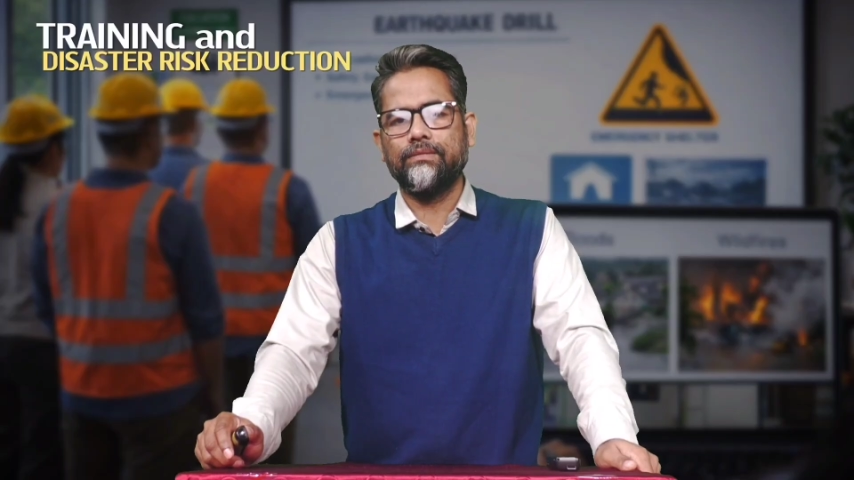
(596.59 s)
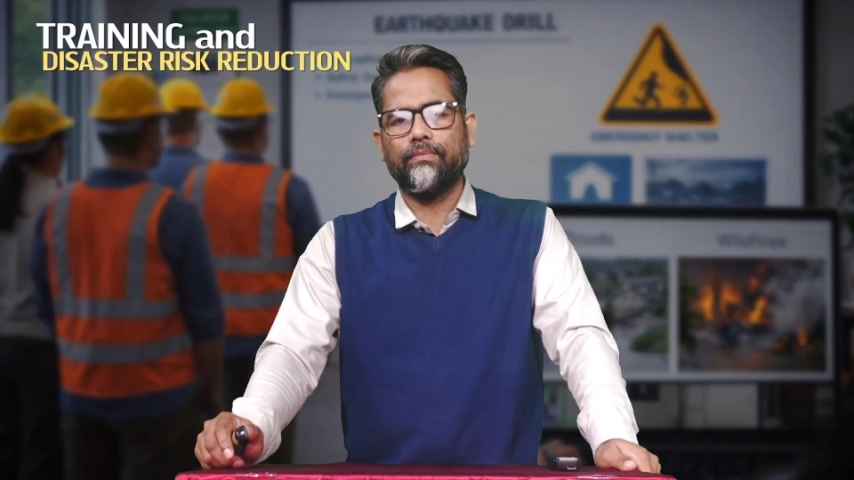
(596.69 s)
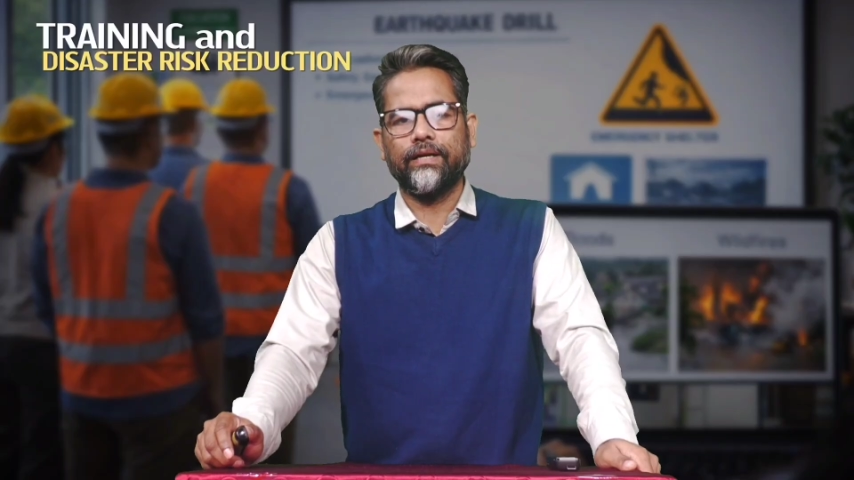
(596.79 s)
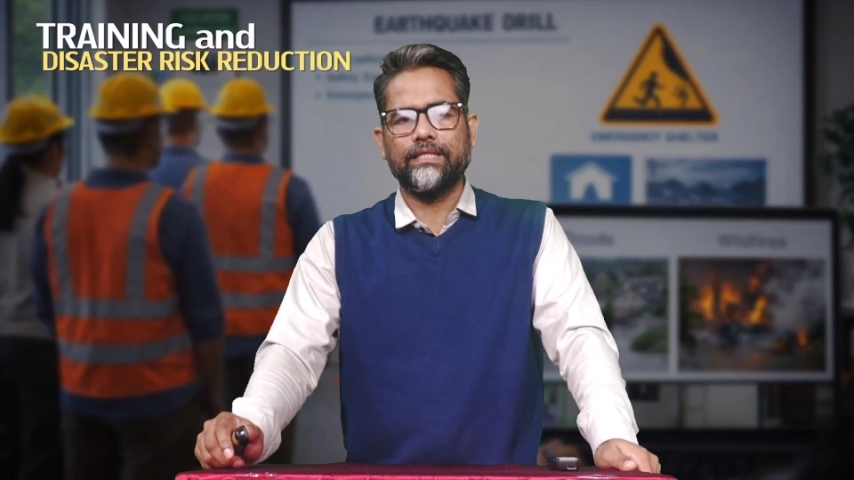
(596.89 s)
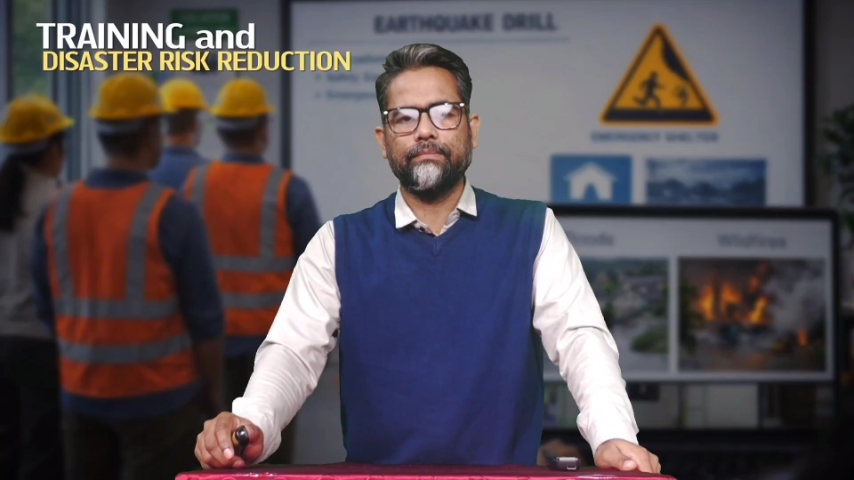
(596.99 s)

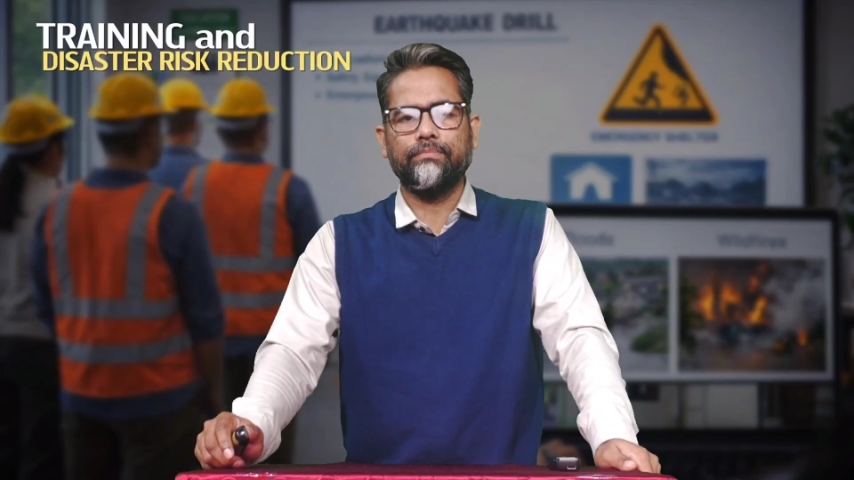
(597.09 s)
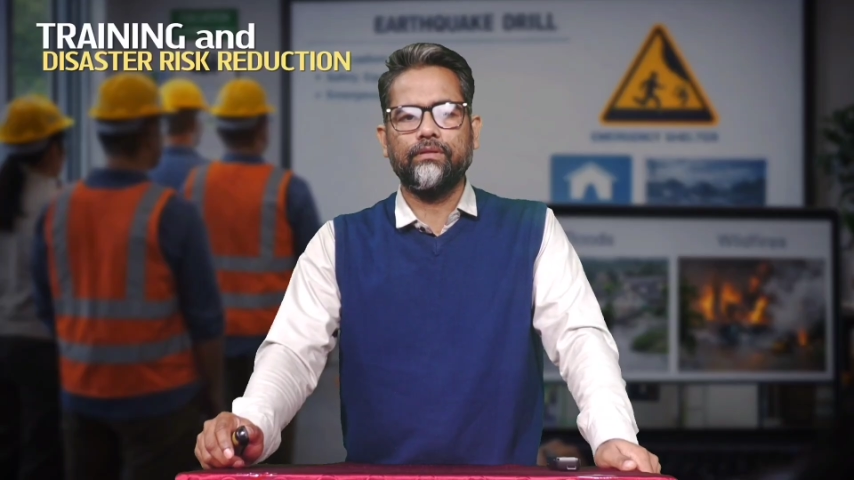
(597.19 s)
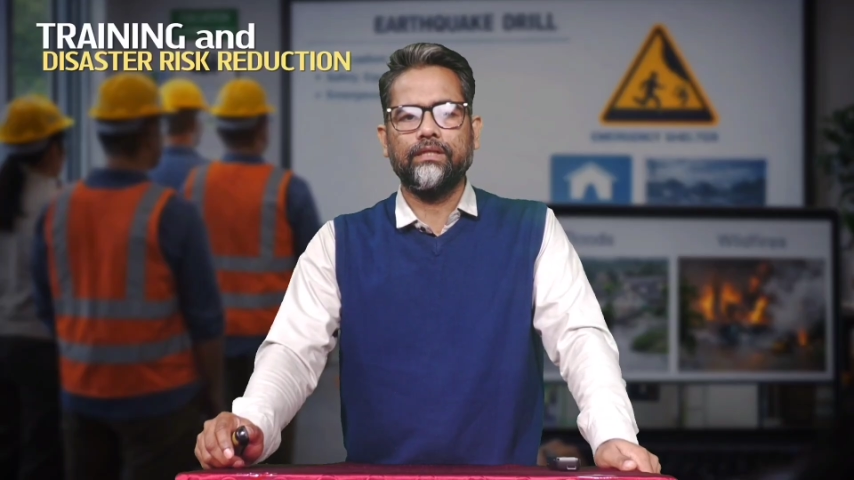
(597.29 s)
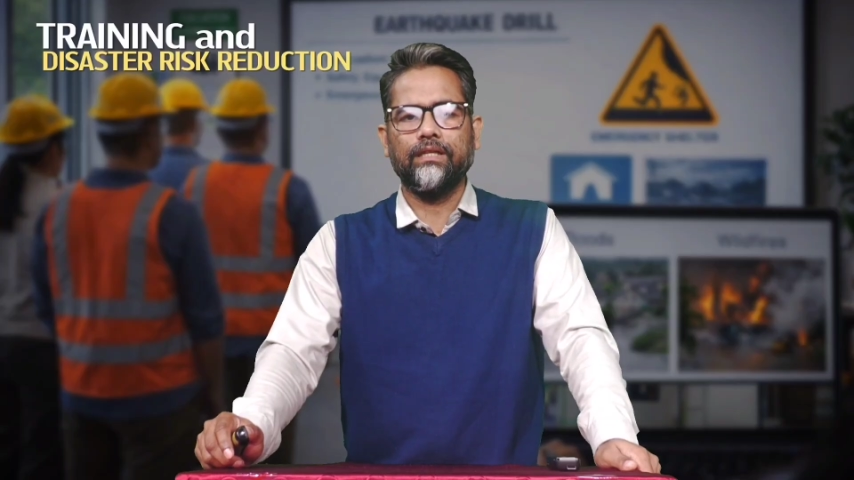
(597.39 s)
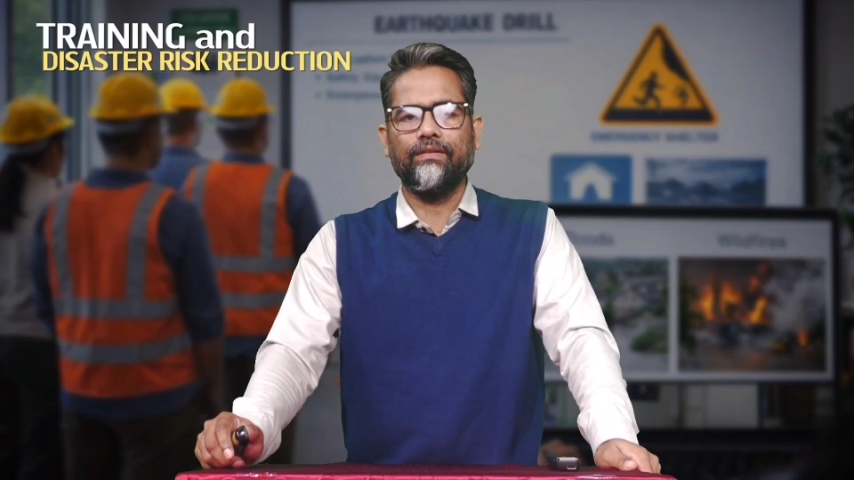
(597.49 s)
For
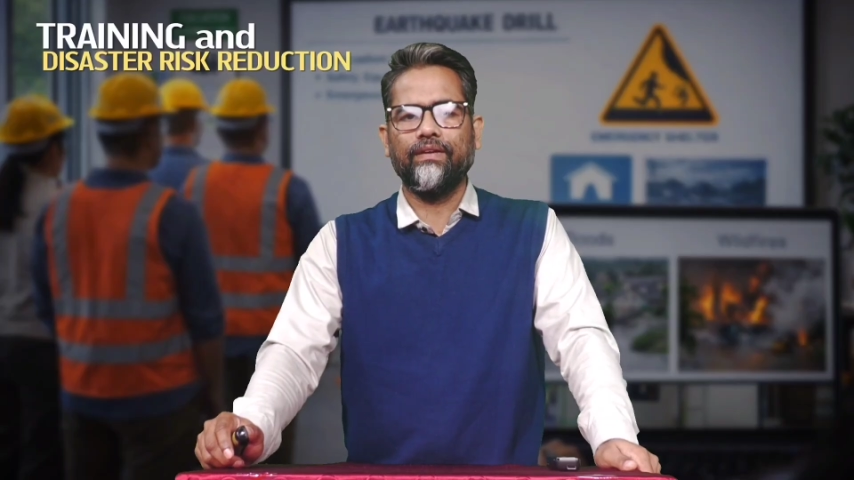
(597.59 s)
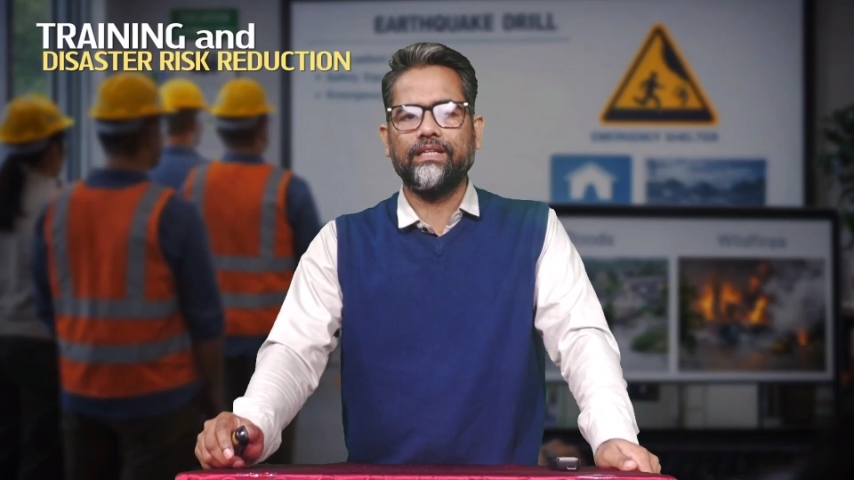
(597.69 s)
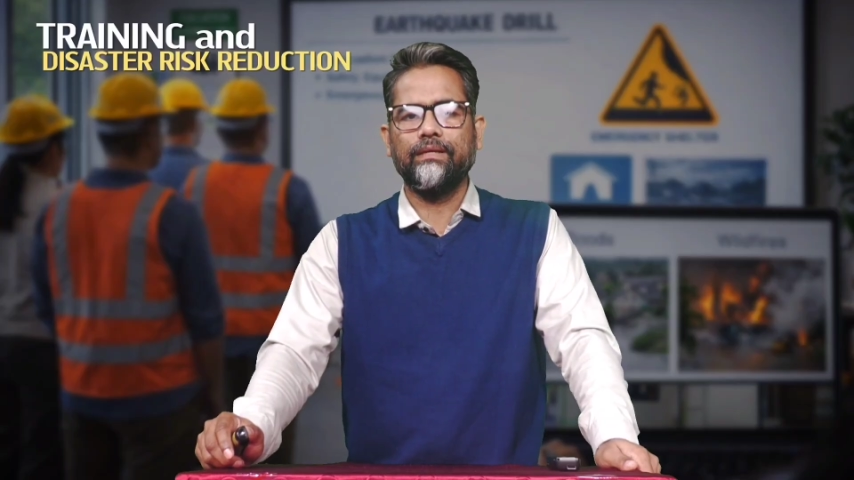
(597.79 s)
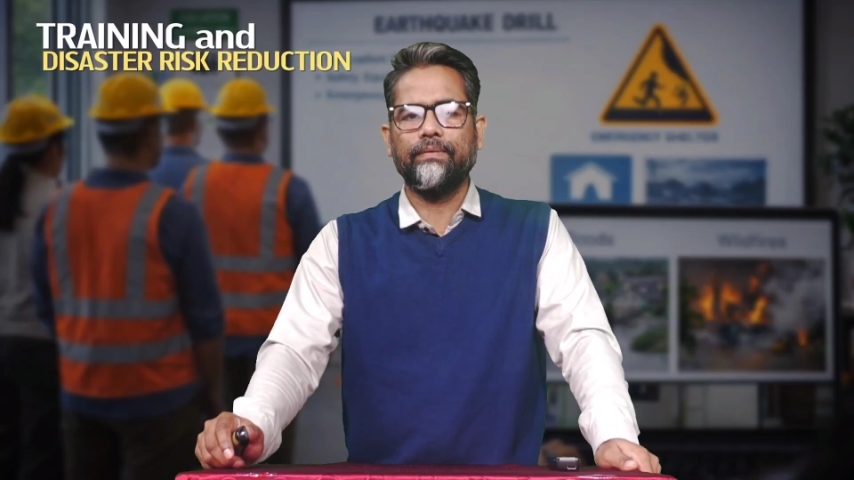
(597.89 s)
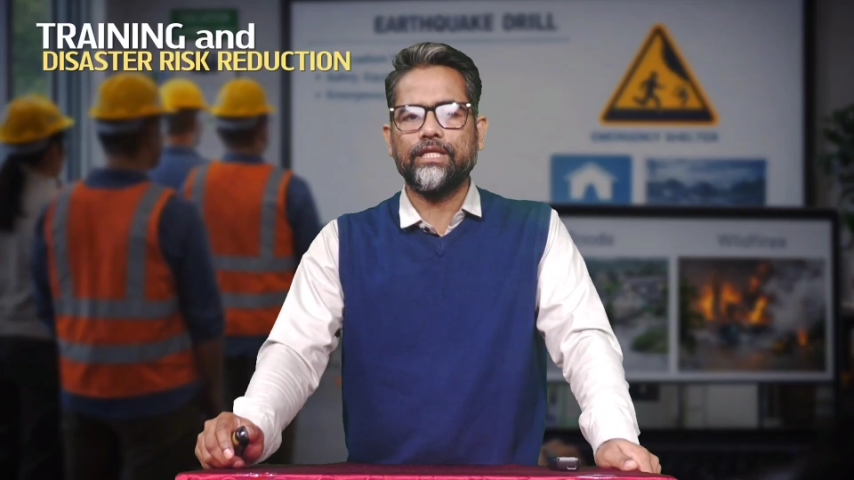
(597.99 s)
example, the
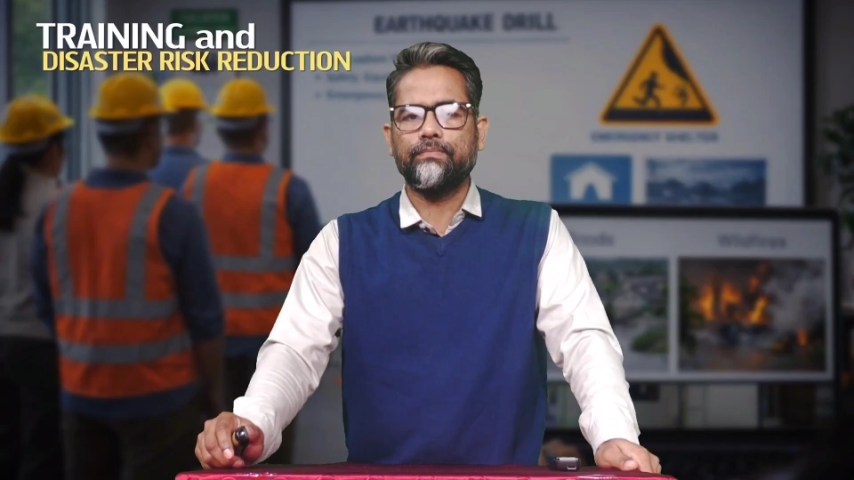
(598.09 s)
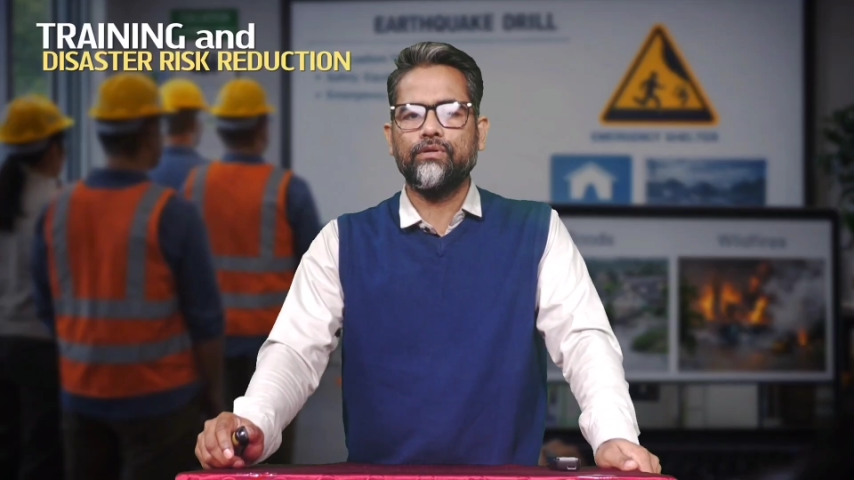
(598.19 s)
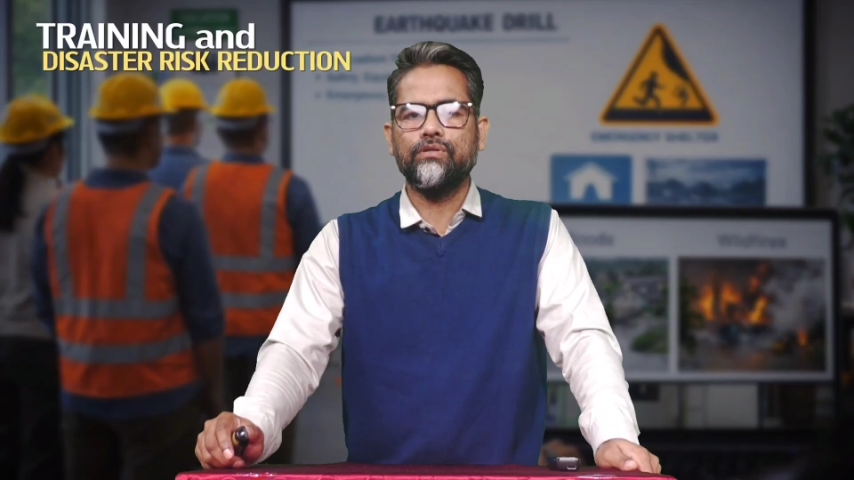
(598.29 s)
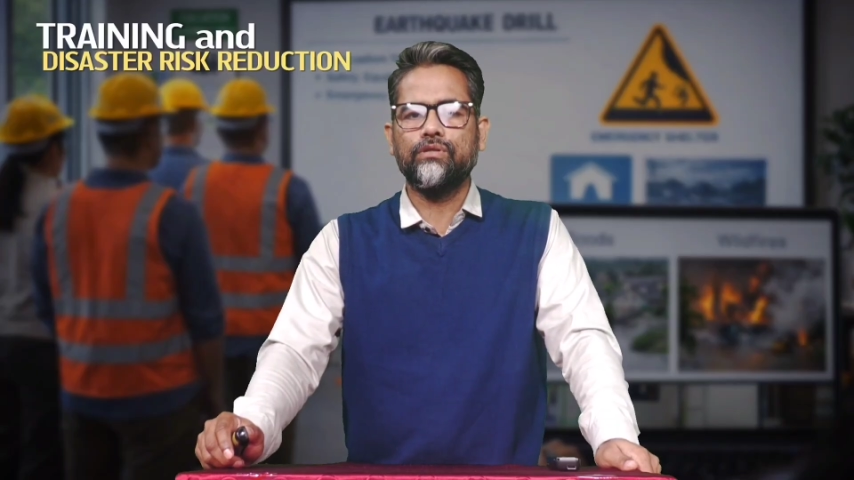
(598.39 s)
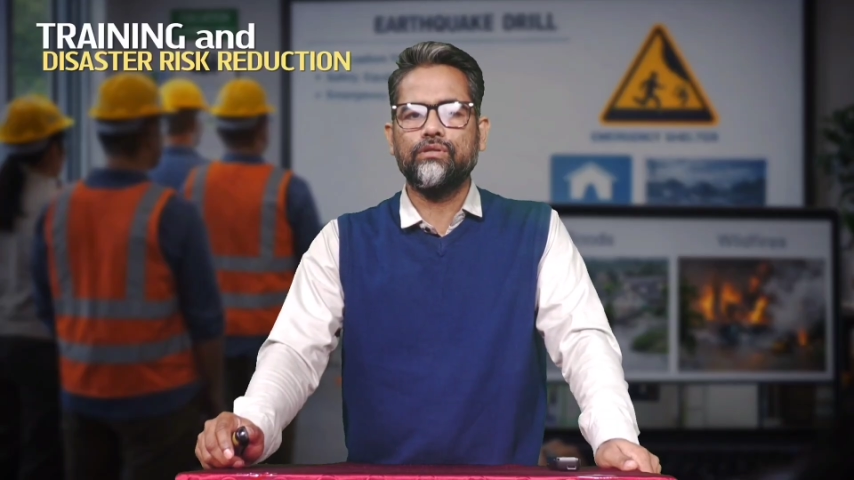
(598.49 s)
effective
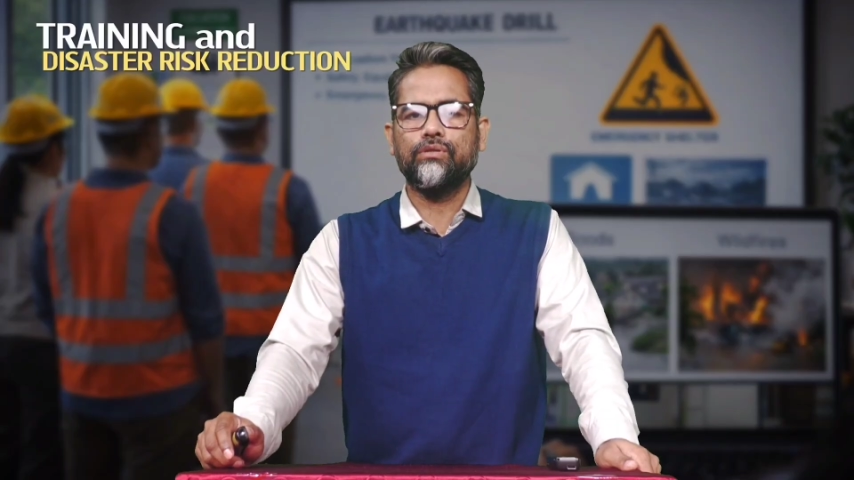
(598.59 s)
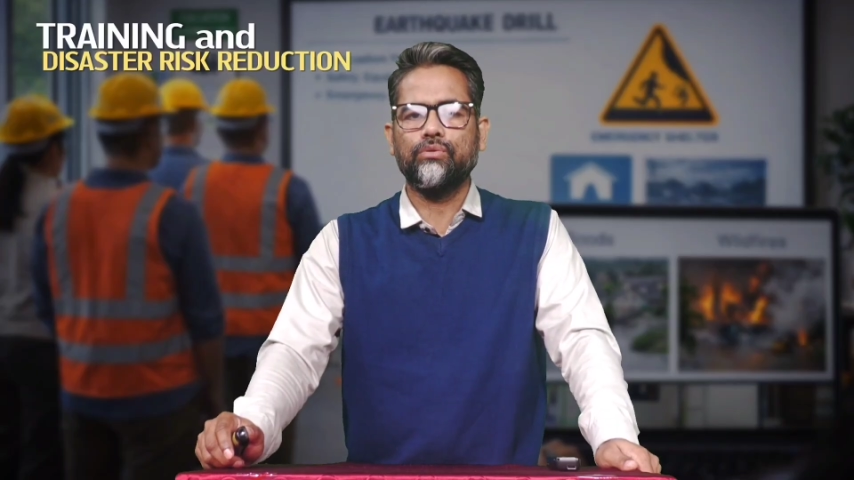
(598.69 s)
response